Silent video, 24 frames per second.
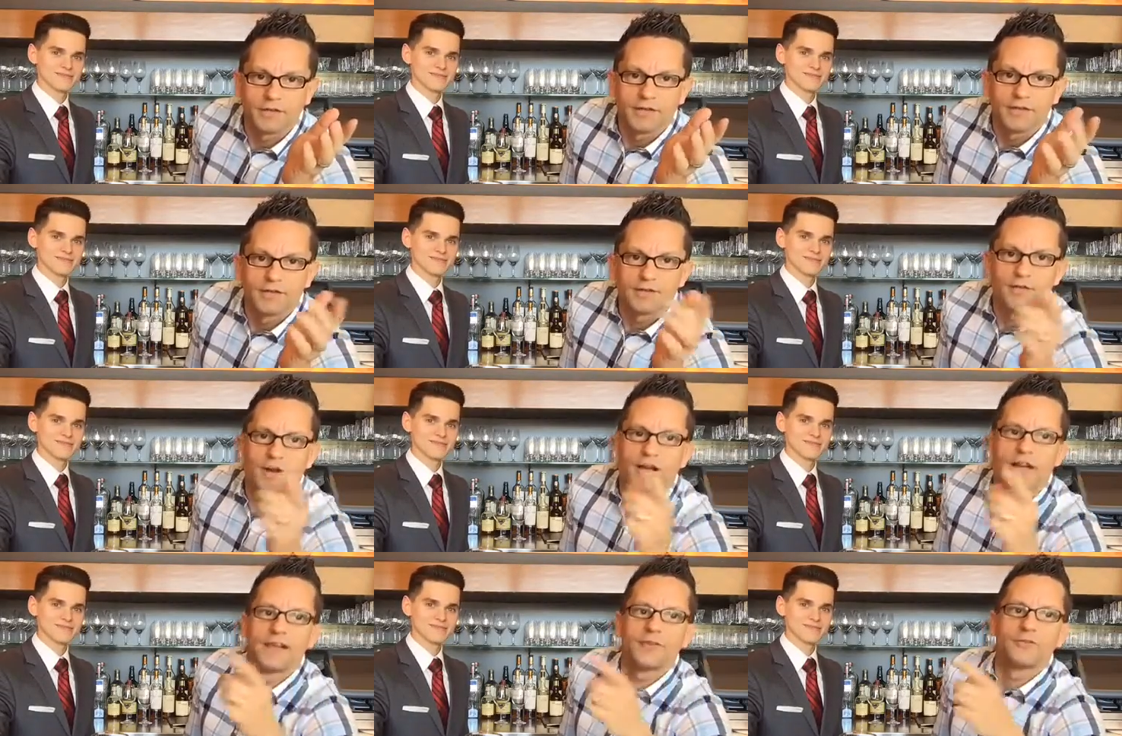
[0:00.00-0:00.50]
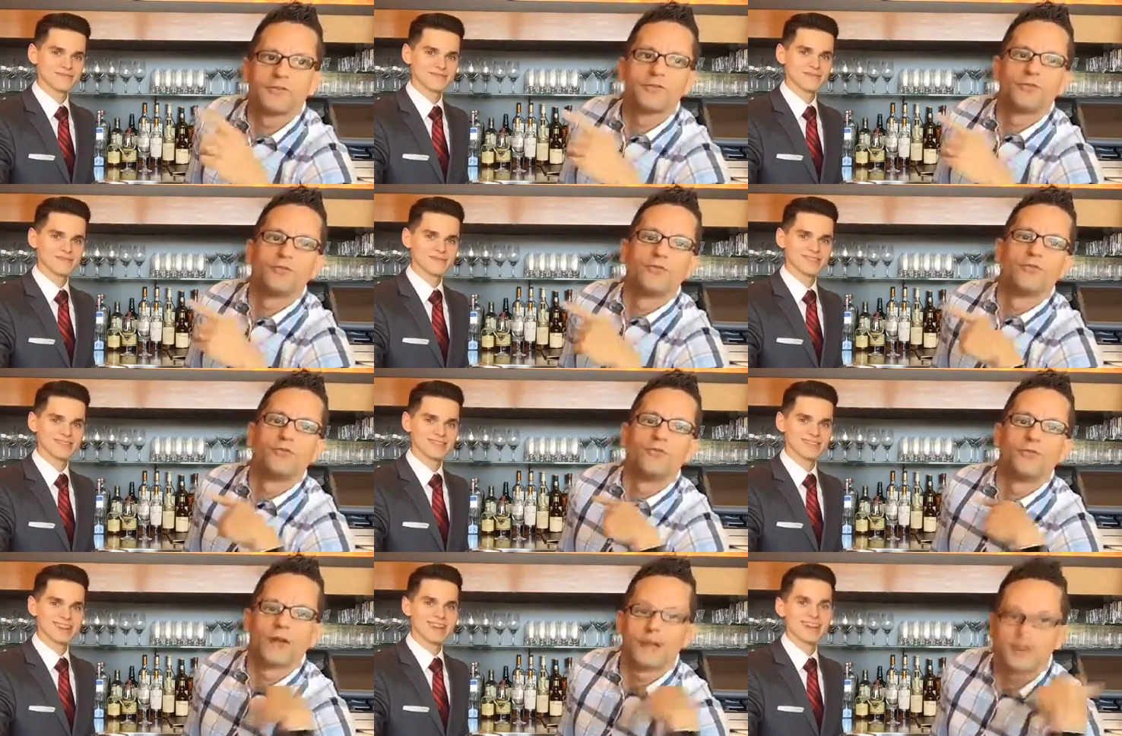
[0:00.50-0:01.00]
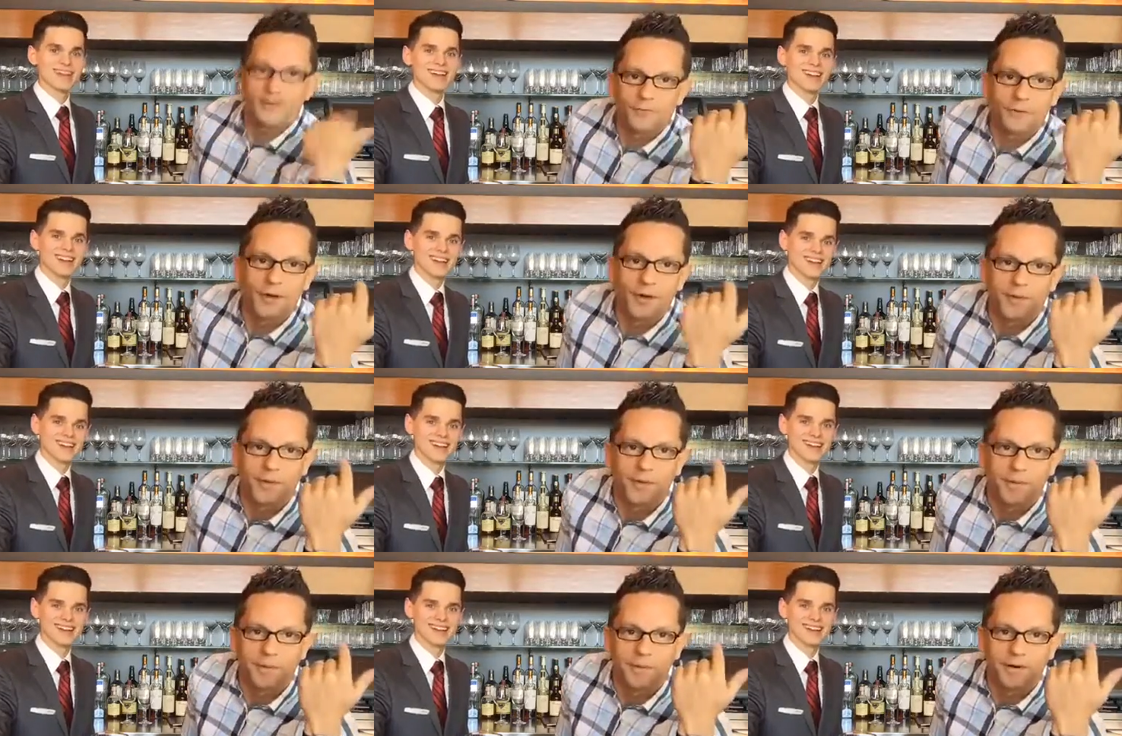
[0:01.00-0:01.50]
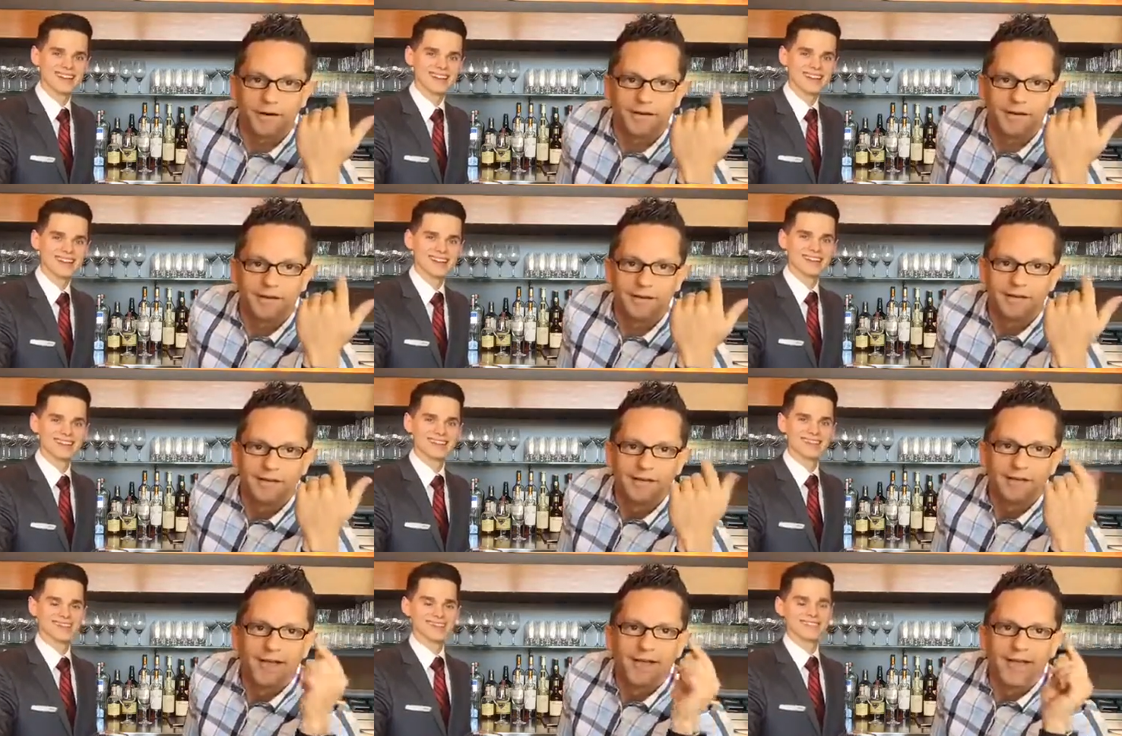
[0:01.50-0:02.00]
Speaker 1: So I have to run around the
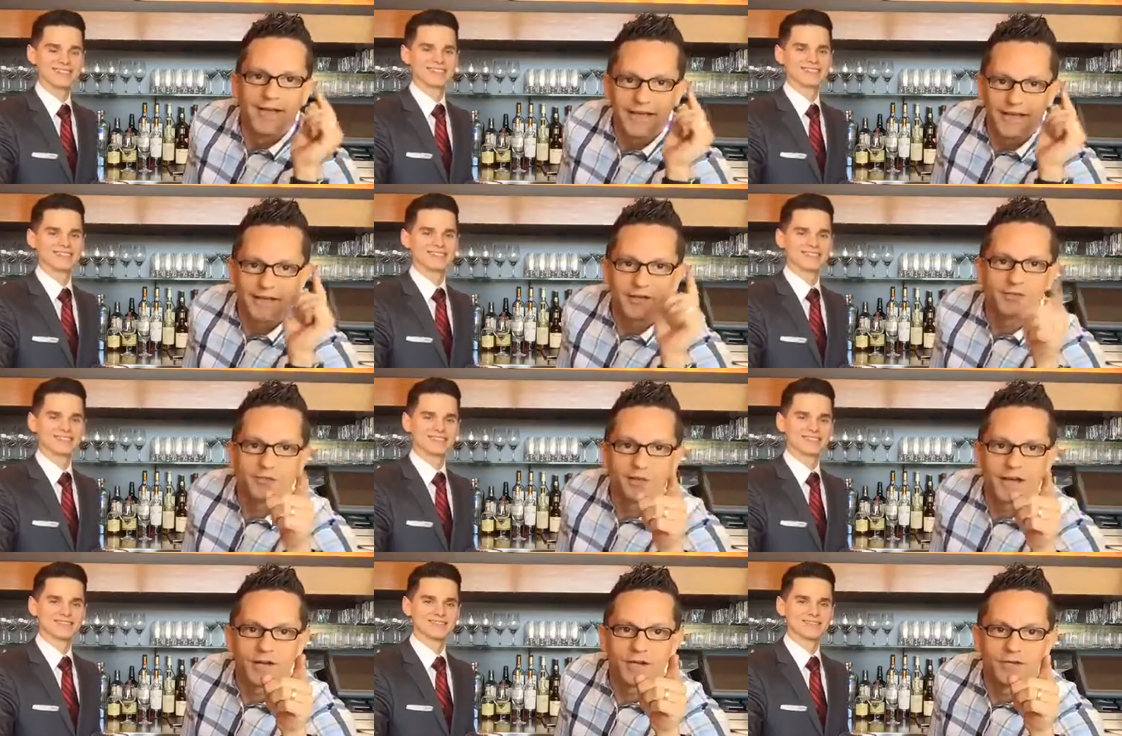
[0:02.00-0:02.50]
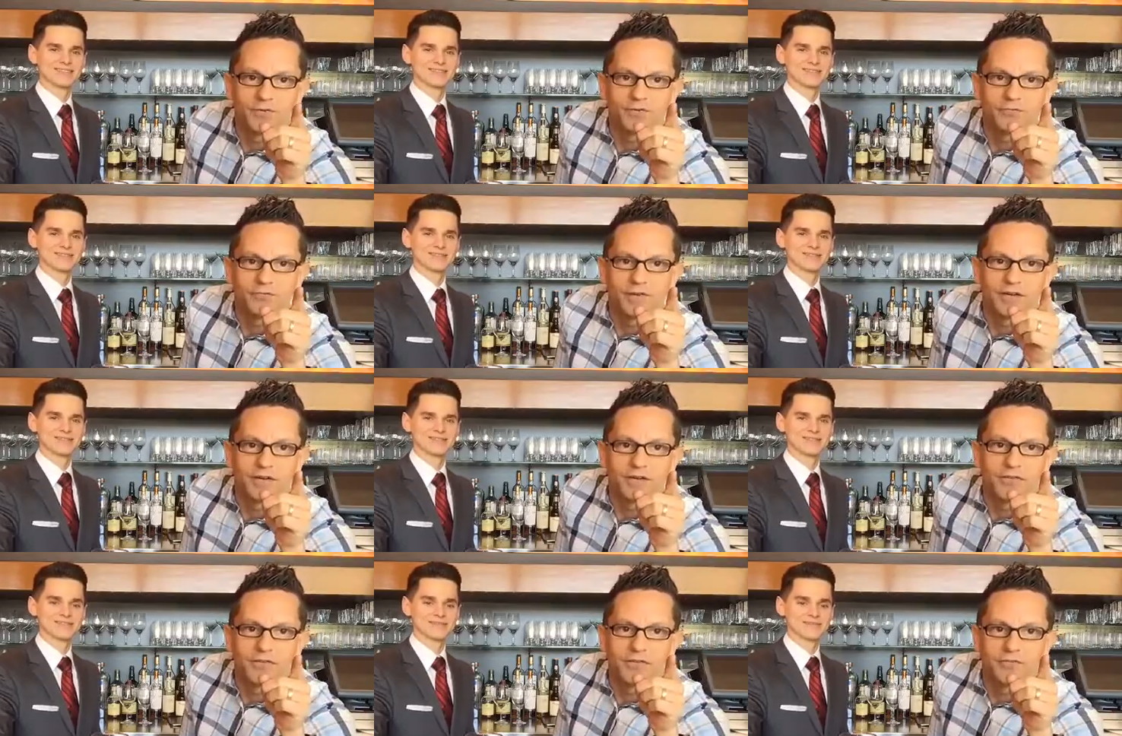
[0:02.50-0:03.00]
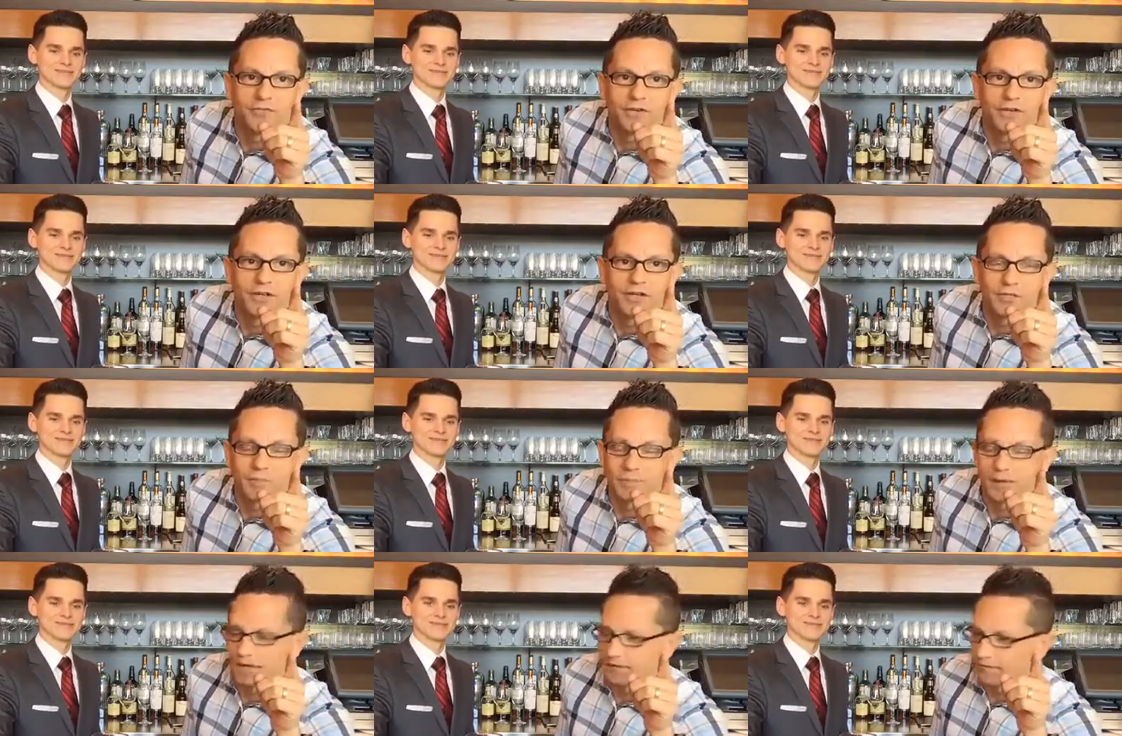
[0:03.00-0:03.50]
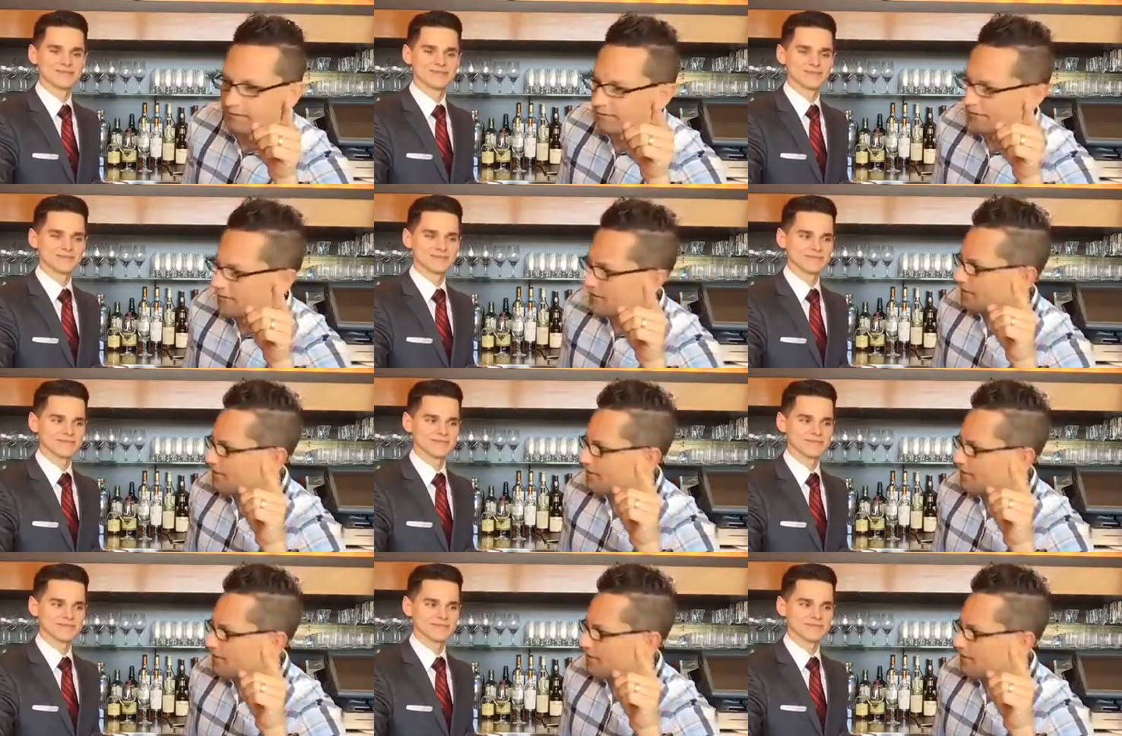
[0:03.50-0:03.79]
bar and try to finish the finish button.